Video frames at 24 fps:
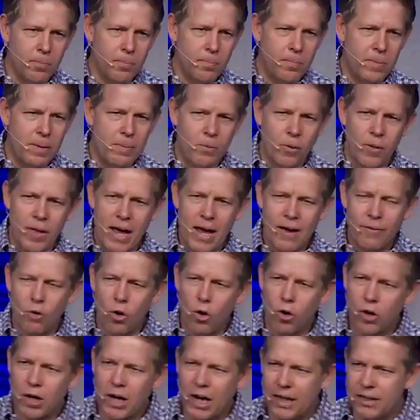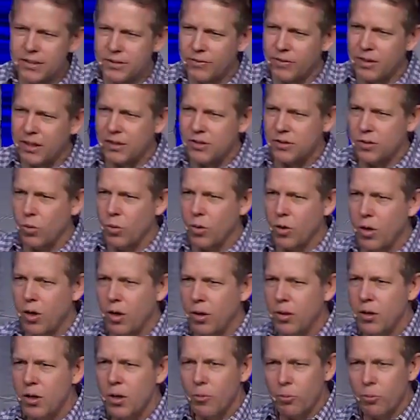people that have all kinds of things going on,